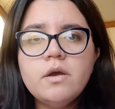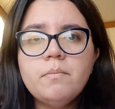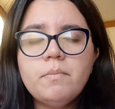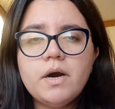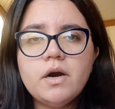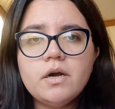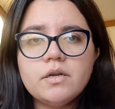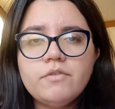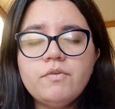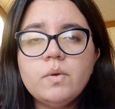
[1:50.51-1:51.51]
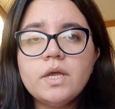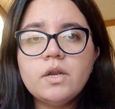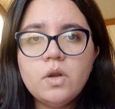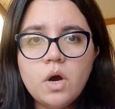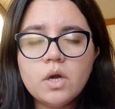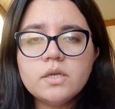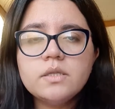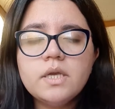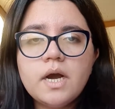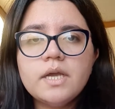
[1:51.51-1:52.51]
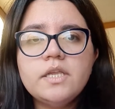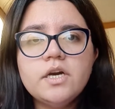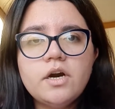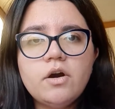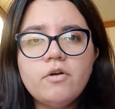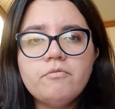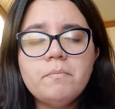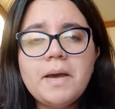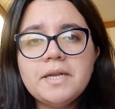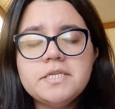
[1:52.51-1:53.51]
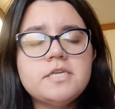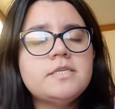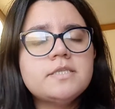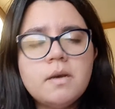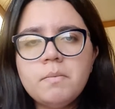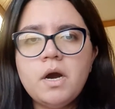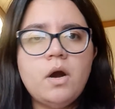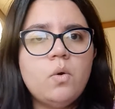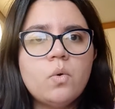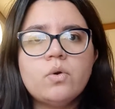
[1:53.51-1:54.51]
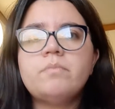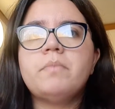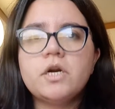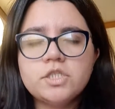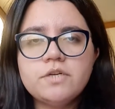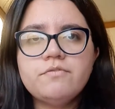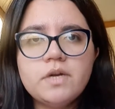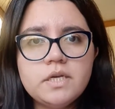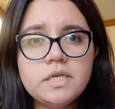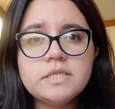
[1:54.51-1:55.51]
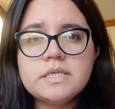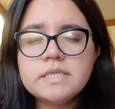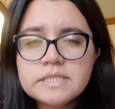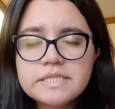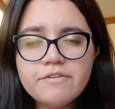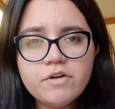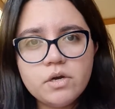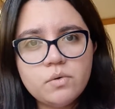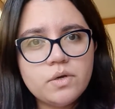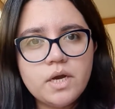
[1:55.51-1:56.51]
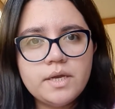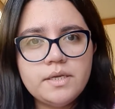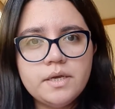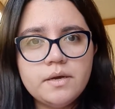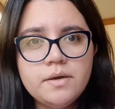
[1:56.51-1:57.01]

But if you cannot, the idea of managing somehow or on partial fundings is never a good idea.